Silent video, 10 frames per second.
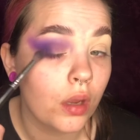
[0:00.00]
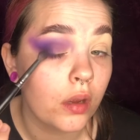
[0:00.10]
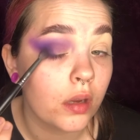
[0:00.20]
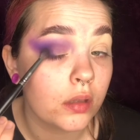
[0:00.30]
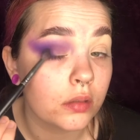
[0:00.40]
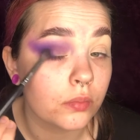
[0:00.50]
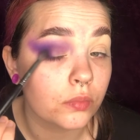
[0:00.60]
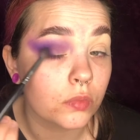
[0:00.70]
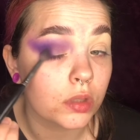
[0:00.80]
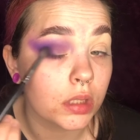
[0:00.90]
And
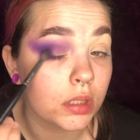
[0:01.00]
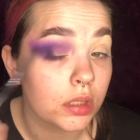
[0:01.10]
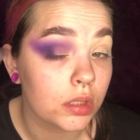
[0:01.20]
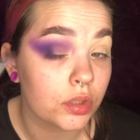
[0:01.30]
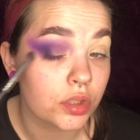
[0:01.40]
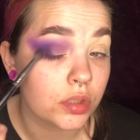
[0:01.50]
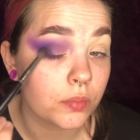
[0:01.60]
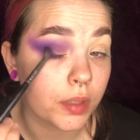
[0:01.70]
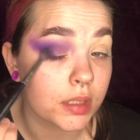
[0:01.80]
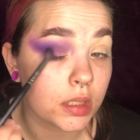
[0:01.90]
I'm gonna just
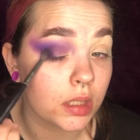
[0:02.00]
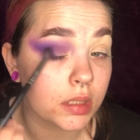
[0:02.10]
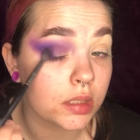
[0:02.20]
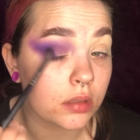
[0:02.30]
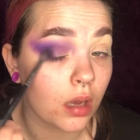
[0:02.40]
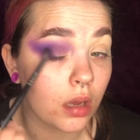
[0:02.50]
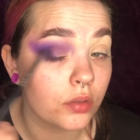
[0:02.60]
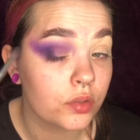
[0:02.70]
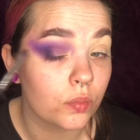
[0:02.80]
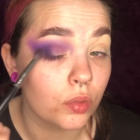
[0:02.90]
basically start
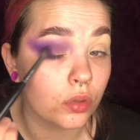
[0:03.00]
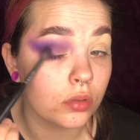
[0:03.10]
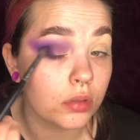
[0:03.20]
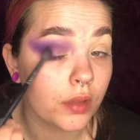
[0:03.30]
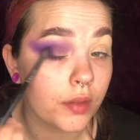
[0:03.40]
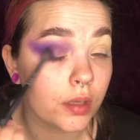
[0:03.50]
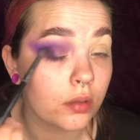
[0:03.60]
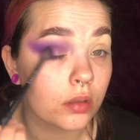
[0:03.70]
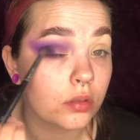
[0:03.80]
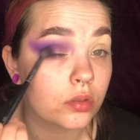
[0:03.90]
small and
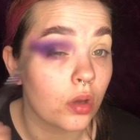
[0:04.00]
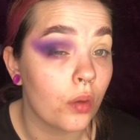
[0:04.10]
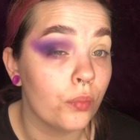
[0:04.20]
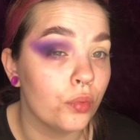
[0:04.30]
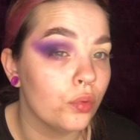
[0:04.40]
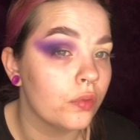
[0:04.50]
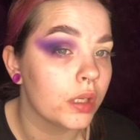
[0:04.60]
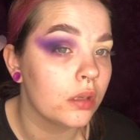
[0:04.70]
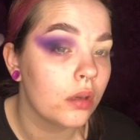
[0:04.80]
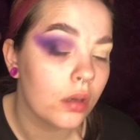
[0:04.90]
then start
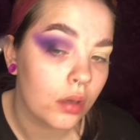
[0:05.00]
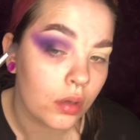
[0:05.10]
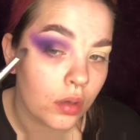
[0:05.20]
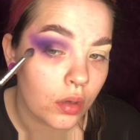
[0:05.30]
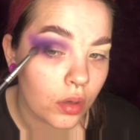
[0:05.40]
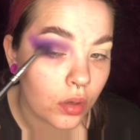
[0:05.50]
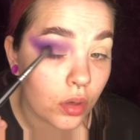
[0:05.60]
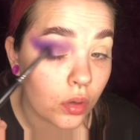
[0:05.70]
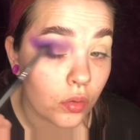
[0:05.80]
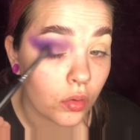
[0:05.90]
moving
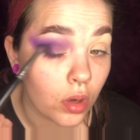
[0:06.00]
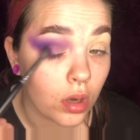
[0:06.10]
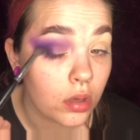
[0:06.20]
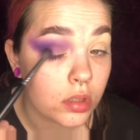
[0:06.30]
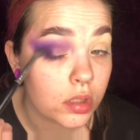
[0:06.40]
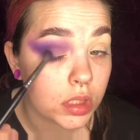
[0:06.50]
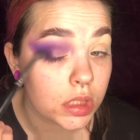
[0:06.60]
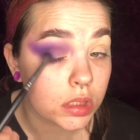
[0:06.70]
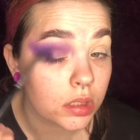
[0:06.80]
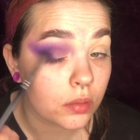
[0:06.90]

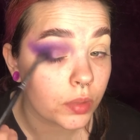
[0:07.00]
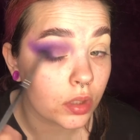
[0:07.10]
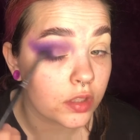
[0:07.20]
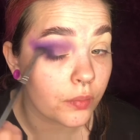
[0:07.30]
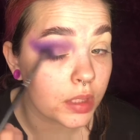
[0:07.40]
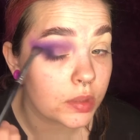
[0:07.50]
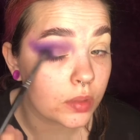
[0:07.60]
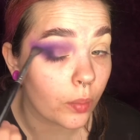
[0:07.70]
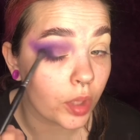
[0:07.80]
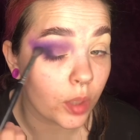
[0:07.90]
across. Because I've mixed it with
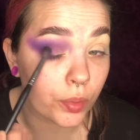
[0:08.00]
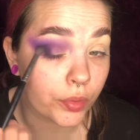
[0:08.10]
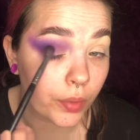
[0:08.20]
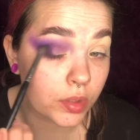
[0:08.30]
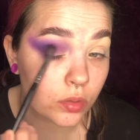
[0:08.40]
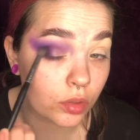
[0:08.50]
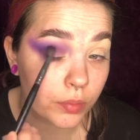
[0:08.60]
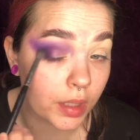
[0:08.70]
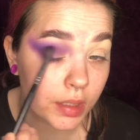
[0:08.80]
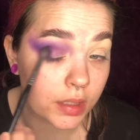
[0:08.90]
that purple though, it's not gonna be
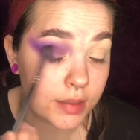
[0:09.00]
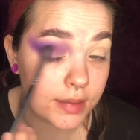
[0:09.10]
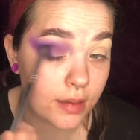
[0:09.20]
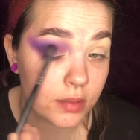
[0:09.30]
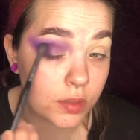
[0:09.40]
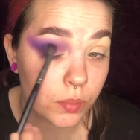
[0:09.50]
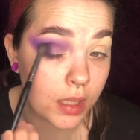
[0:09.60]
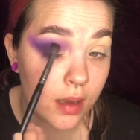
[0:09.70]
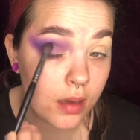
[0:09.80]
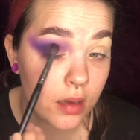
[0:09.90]
like intense
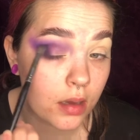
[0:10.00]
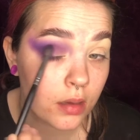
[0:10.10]
black,